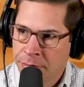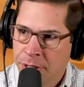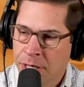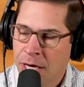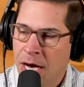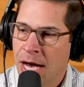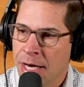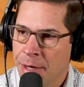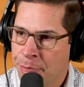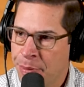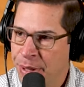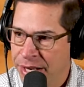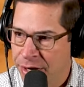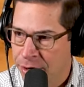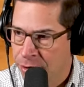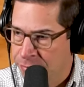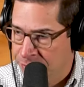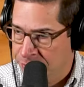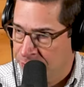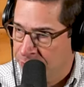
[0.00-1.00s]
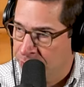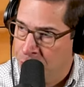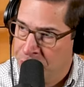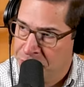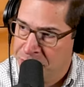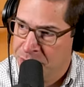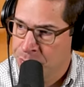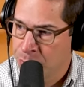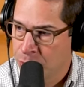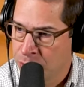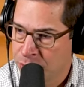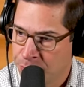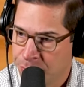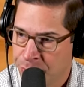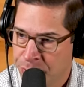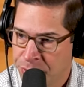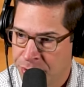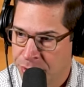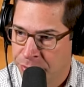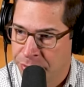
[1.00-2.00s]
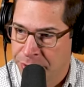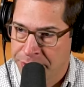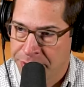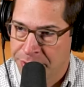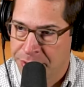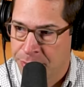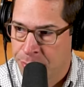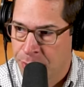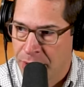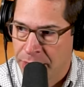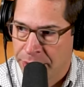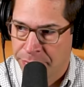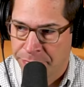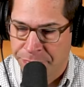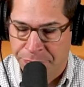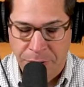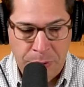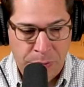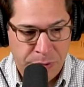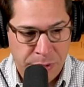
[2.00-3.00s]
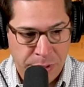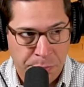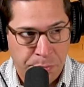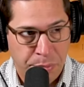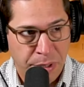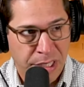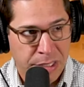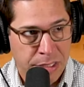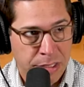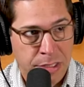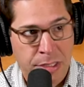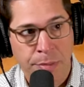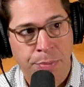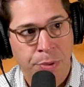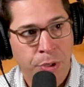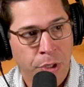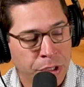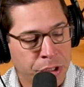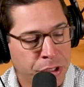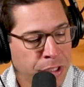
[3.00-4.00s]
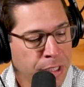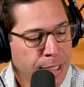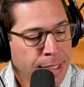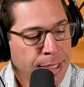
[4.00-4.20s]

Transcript: cockpit over there with his multiple screens and microphones and buttons to push.